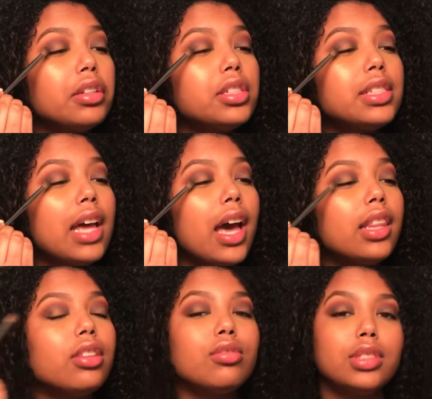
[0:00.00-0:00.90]
just to add a
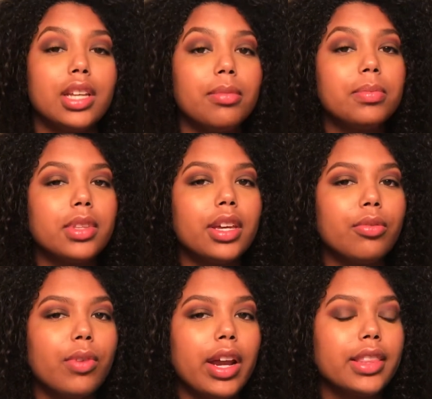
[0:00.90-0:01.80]
little depth
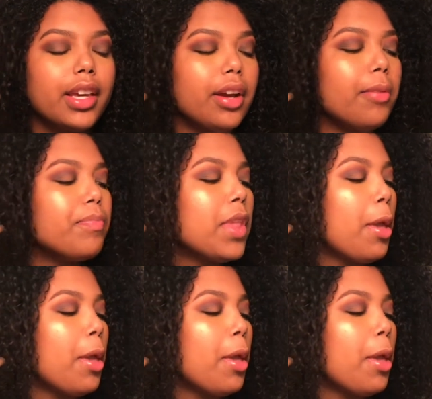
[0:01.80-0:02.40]
like right there.